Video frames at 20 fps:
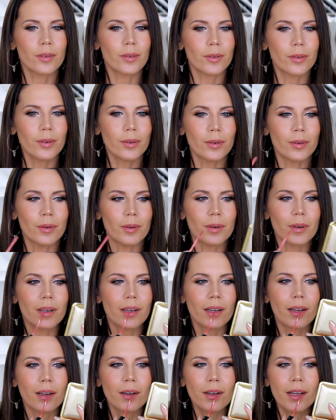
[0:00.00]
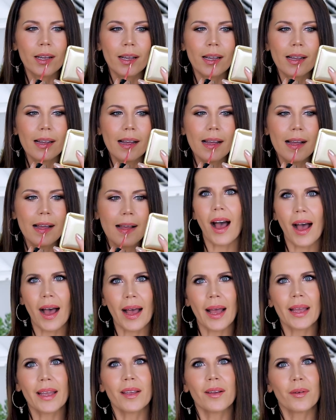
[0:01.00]
Ooh, okay.
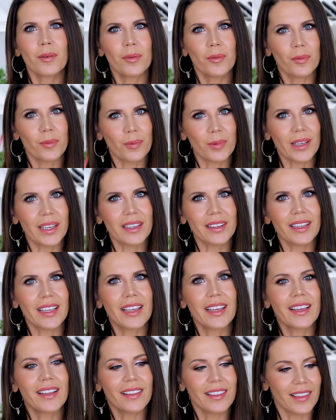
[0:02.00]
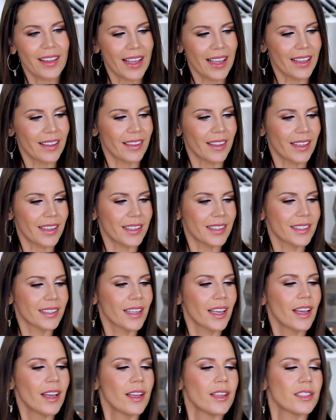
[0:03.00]
I really like
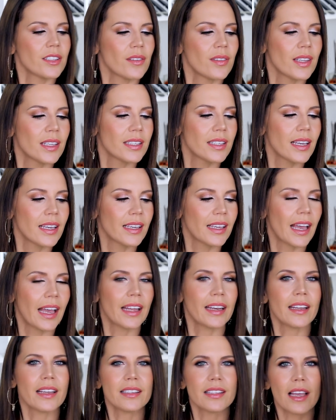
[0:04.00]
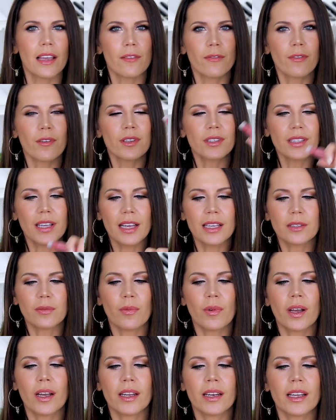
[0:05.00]
this. So this again is a full size
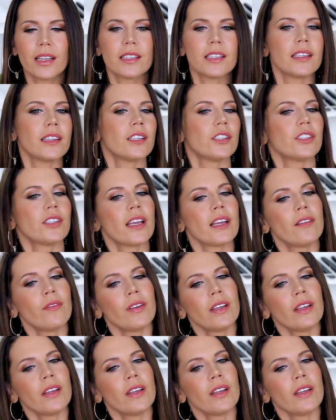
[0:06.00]
one. It's in the shade